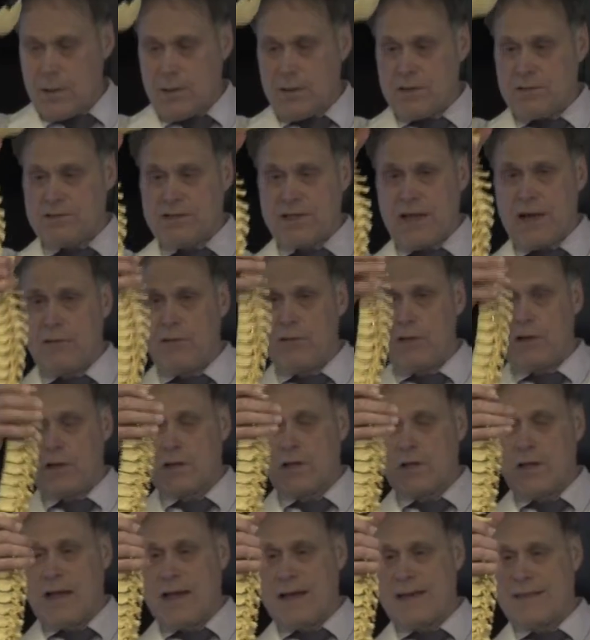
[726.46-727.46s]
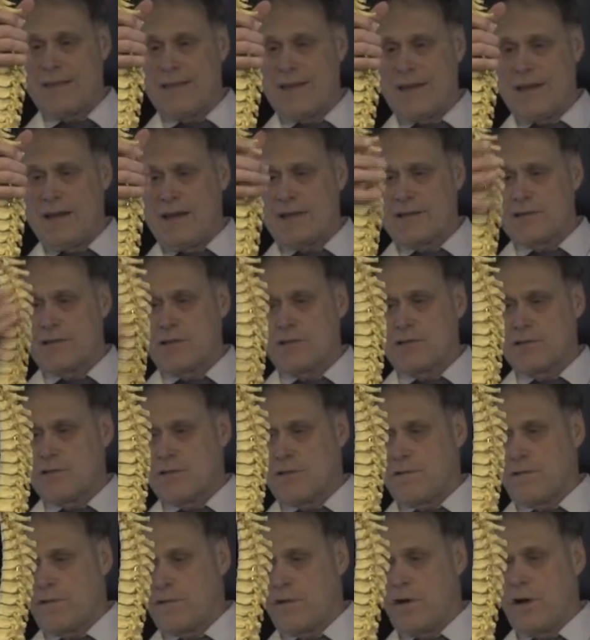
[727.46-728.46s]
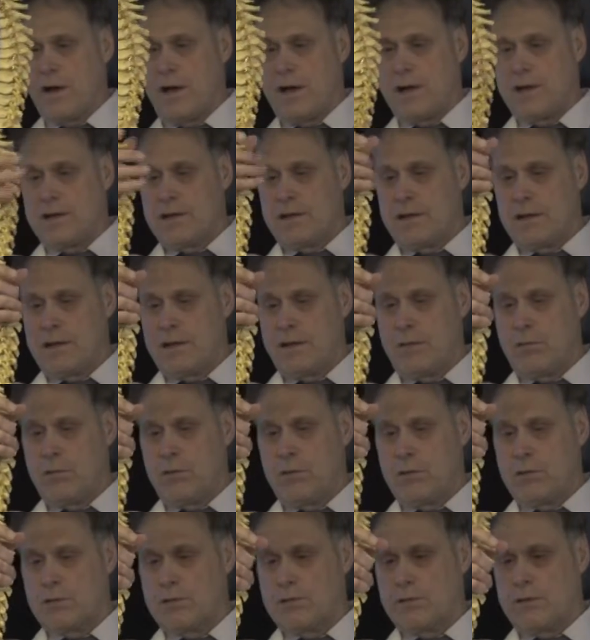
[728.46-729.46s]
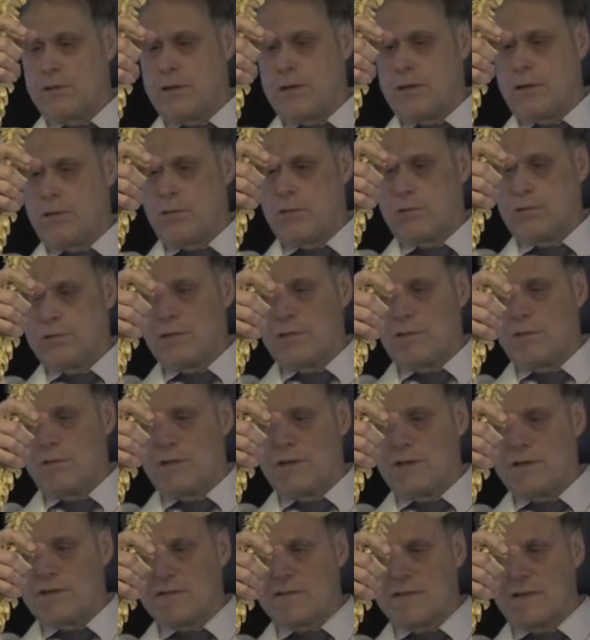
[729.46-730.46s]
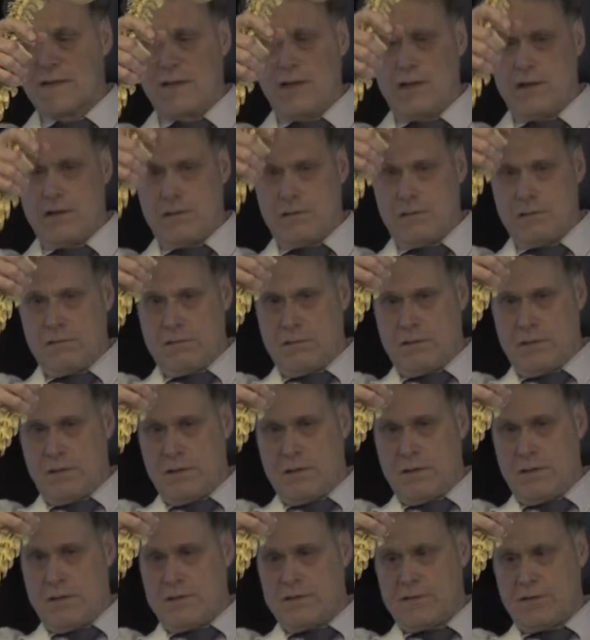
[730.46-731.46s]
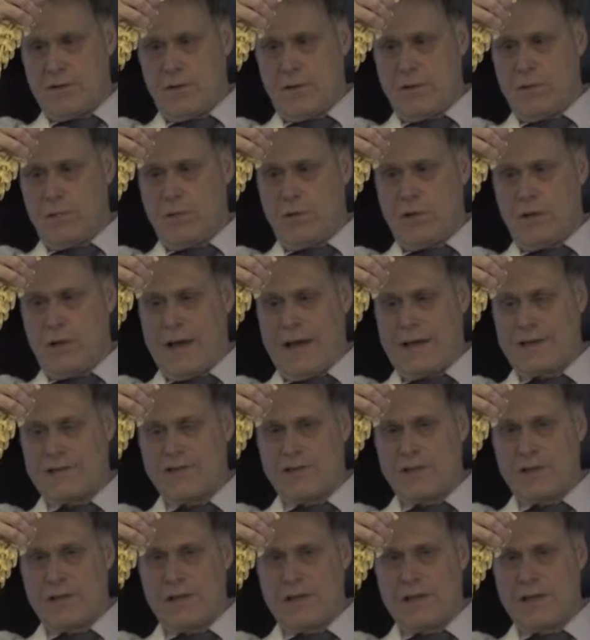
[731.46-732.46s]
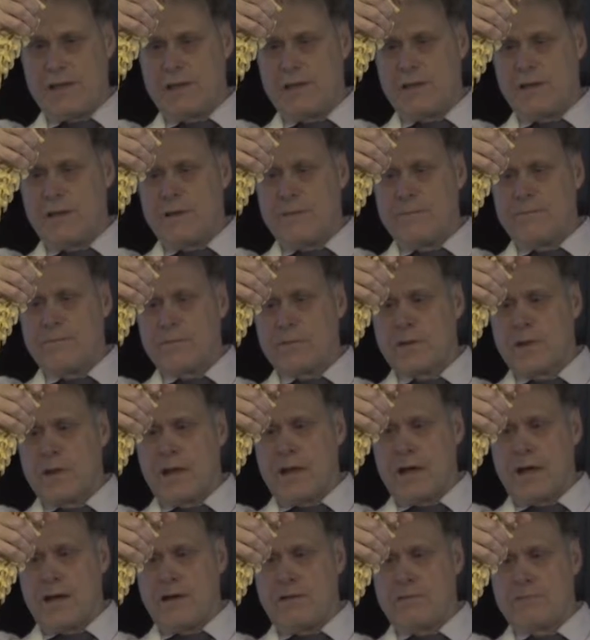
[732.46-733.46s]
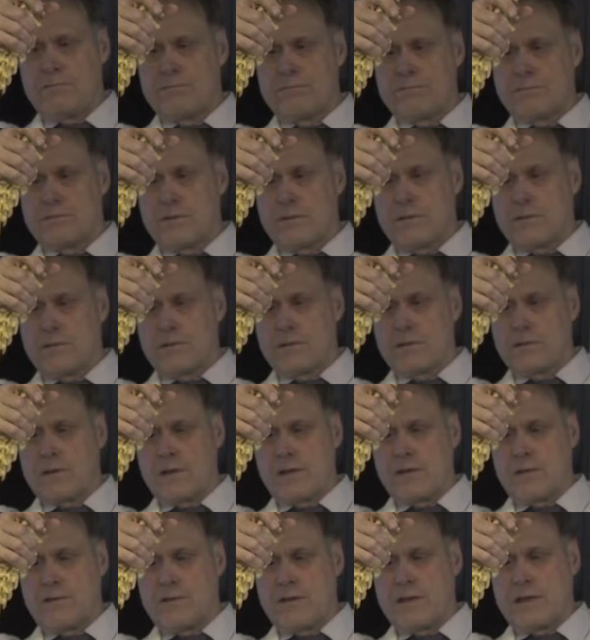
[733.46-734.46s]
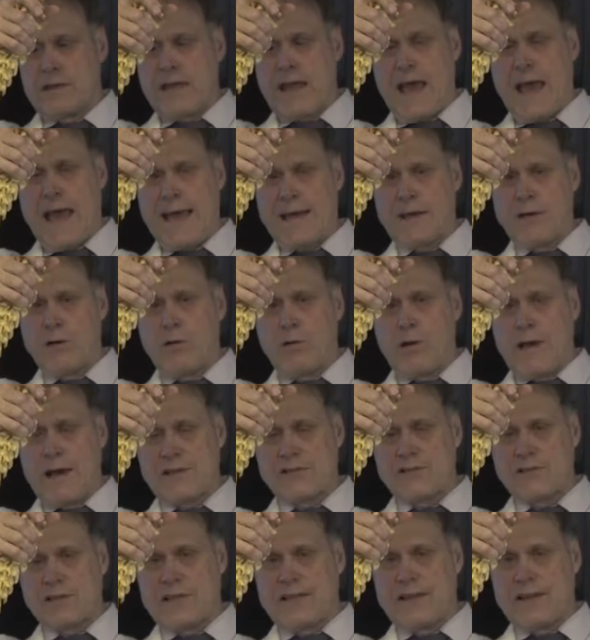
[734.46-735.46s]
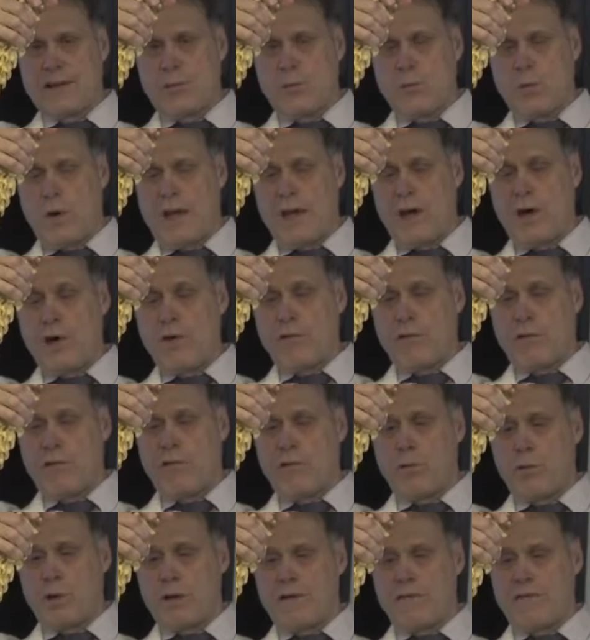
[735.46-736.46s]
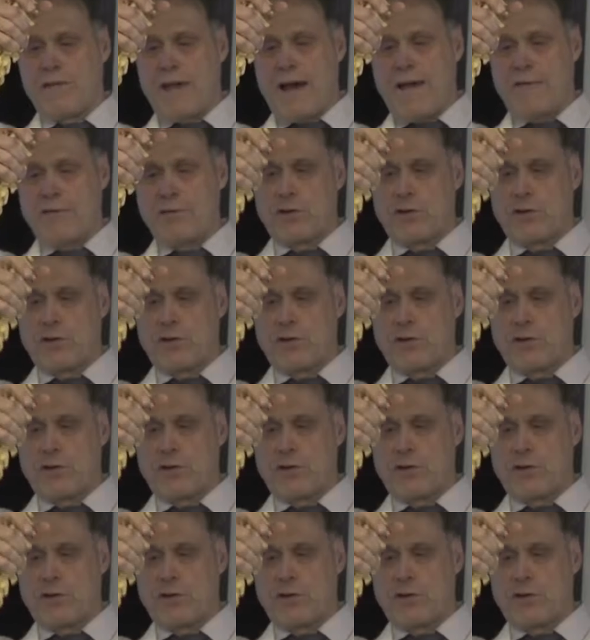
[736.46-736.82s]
instead of looking like this, here's the front, it will do this deal. So it will actually, the angle will actually get way over 45